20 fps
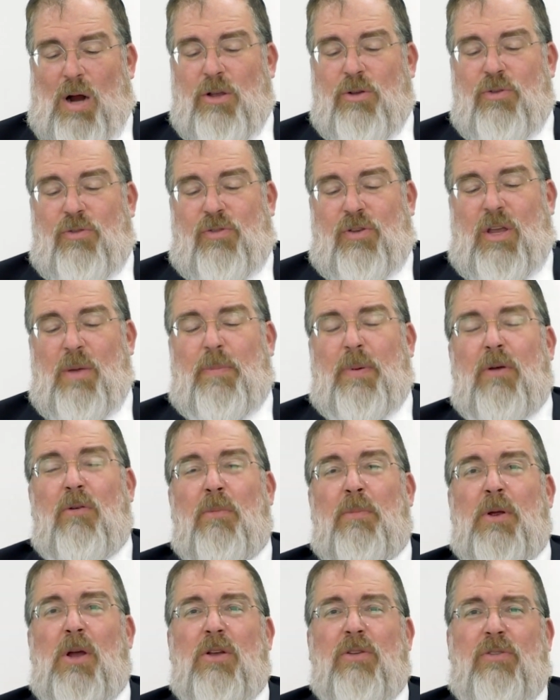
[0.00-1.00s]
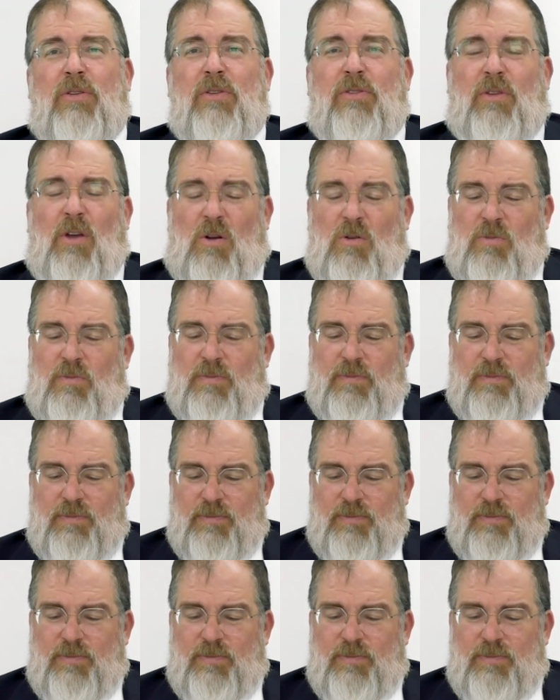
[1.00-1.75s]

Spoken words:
are you skipping Rabbi Yossi's home?"